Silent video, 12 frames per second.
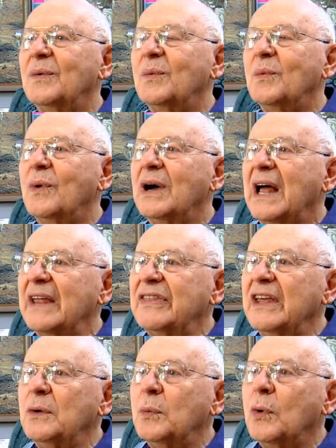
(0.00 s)
Well, I
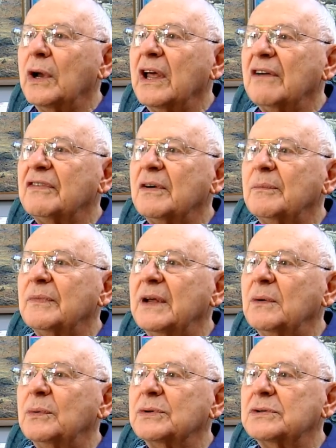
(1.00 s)
think one of them
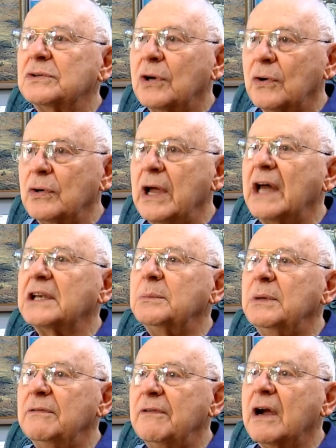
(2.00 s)
that turned out to
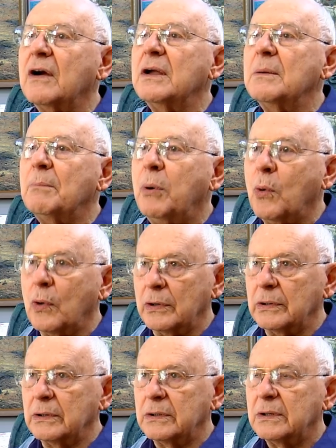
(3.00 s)
be very
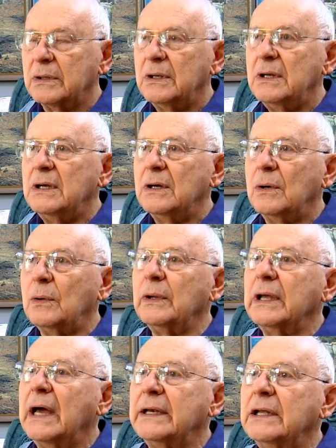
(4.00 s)
important,
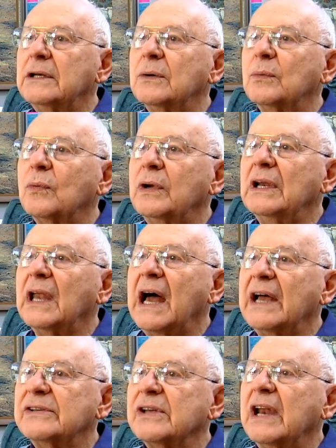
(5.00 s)
only I didn't
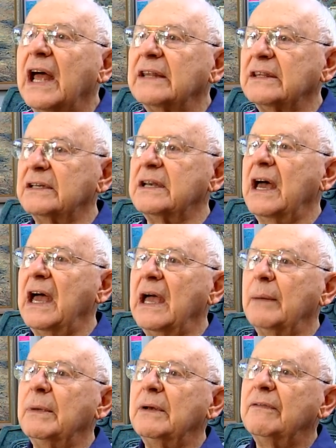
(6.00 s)
realize it at the
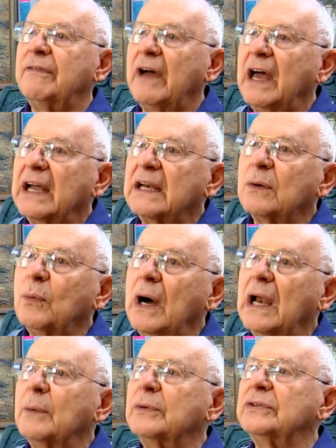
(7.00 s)
time. In fact,
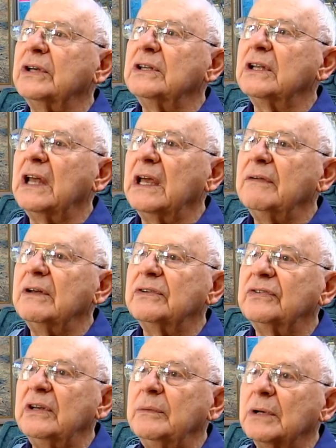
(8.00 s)
while I was in the Navy, it
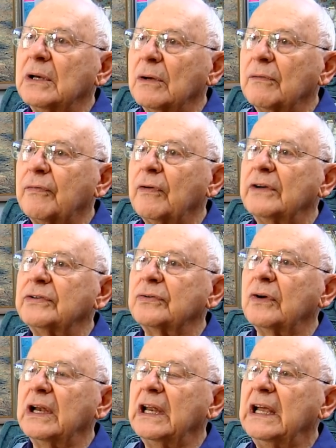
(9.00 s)
seemed a little
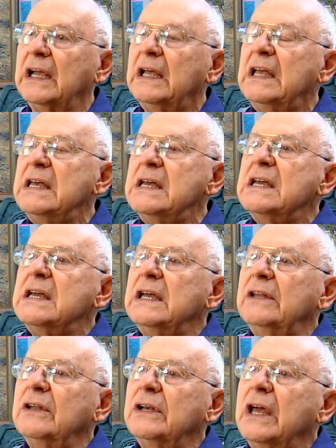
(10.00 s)
frustrating.
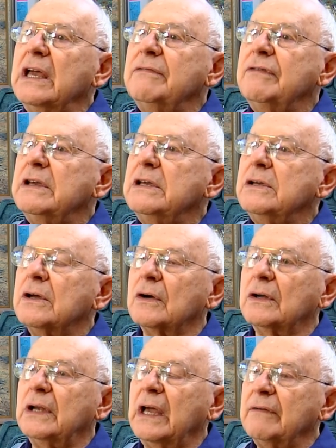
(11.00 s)
In the Navy, you're
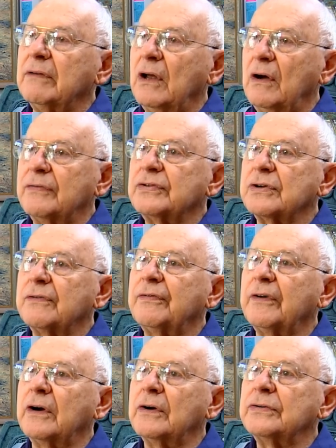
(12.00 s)
a naval officer
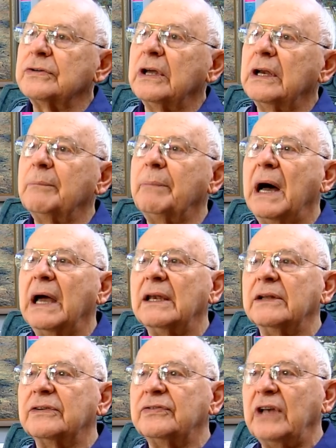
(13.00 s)
first and a
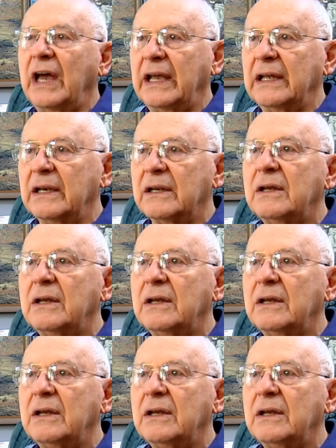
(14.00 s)
pilot second.